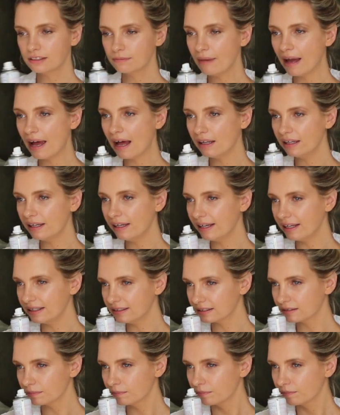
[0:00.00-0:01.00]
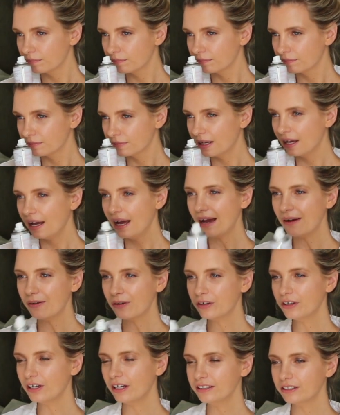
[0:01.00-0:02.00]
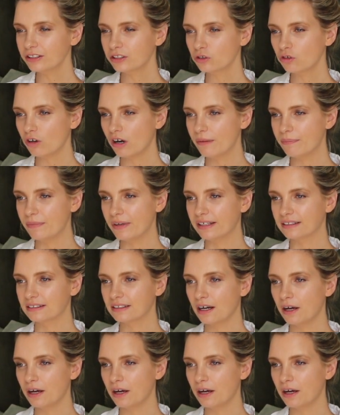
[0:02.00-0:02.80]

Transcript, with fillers: smell is, how can I describe this?